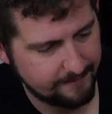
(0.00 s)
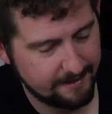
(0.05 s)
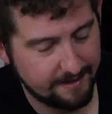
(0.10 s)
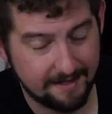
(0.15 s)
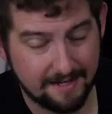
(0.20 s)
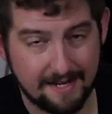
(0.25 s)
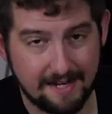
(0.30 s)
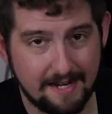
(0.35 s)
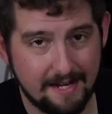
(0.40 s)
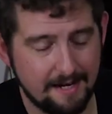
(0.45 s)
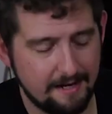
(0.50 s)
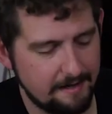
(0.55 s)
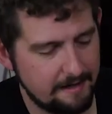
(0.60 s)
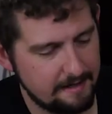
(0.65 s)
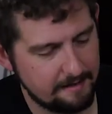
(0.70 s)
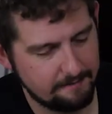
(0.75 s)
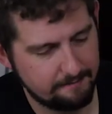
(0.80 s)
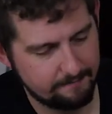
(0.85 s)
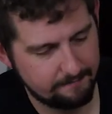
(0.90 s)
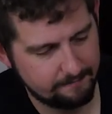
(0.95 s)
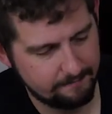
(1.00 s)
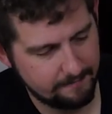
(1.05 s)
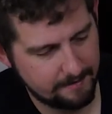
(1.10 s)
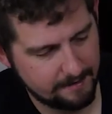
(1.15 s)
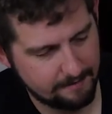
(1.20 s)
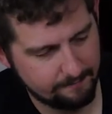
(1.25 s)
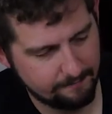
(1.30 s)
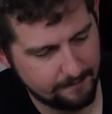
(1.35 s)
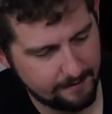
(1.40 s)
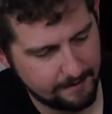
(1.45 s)
Again, I
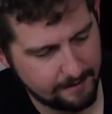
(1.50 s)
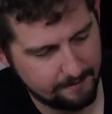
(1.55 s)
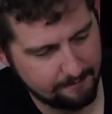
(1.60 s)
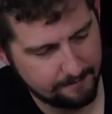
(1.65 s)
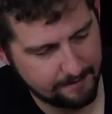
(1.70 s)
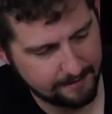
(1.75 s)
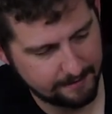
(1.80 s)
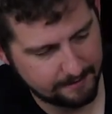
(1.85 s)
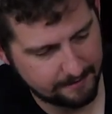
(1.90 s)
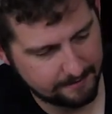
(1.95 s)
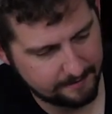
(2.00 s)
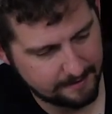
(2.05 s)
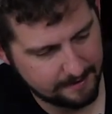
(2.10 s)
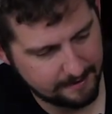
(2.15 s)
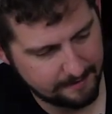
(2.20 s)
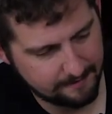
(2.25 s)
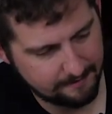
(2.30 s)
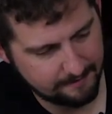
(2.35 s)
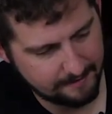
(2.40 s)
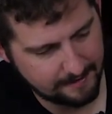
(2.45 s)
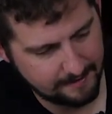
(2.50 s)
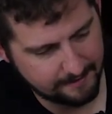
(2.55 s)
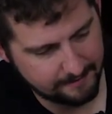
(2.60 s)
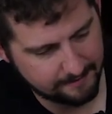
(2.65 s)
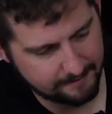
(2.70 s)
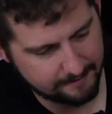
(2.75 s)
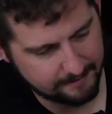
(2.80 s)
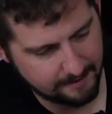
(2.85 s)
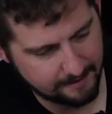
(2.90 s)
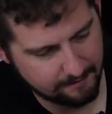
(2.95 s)
really wish that they had
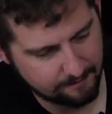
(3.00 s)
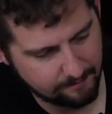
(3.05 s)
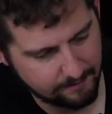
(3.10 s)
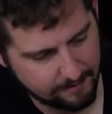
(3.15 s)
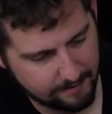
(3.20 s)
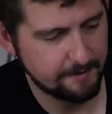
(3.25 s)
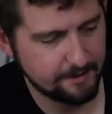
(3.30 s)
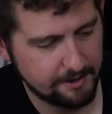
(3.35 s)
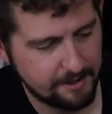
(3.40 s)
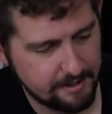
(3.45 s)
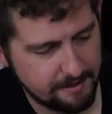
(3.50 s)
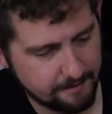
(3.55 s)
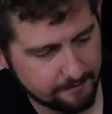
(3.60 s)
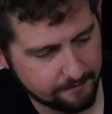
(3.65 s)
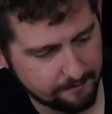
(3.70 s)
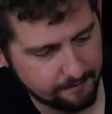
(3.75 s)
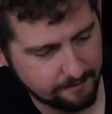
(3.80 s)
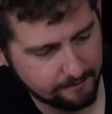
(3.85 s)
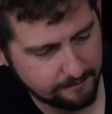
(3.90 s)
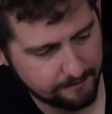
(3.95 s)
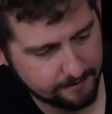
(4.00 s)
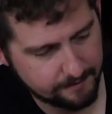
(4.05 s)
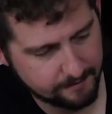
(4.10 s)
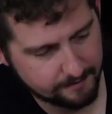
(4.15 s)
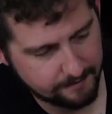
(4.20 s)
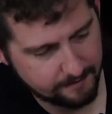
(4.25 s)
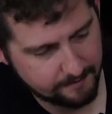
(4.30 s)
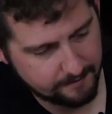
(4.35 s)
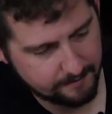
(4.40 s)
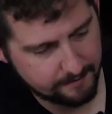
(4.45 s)
stuck with machine screws
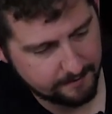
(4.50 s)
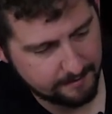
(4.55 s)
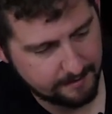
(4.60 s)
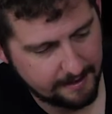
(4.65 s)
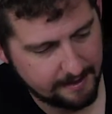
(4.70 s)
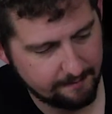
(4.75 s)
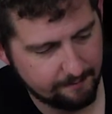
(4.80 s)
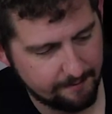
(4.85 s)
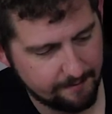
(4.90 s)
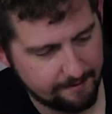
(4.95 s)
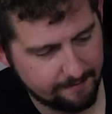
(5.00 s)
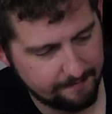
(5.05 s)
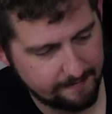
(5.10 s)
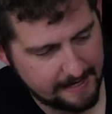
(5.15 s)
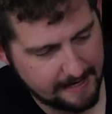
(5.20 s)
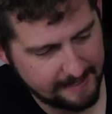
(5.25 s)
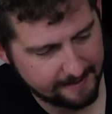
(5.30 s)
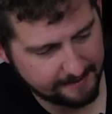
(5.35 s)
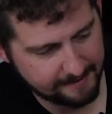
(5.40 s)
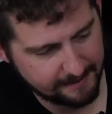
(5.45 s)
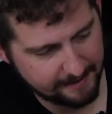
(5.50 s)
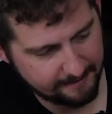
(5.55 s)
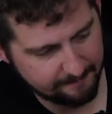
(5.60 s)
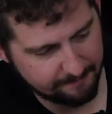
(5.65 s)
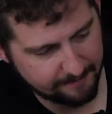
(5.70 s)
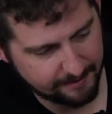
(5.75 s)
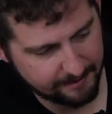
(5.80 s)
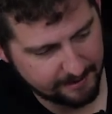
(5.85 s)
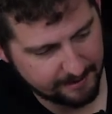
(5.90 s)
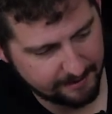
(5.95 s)
and with hex head
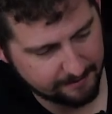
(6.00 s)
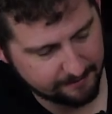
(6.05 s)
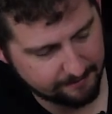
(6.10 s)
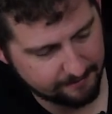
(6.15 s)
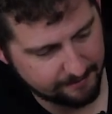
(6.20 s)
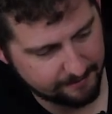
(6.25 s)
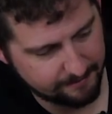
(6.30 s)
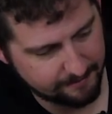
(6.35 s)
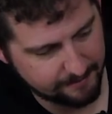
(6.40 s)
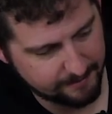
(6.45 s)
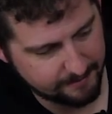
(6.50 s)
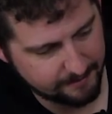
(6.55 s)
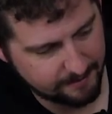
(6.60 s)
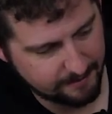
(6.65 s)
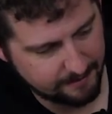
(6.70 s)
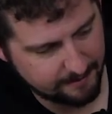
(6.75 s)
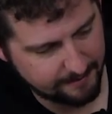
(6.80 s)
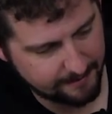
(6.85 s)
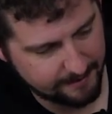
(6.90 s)
machine screws on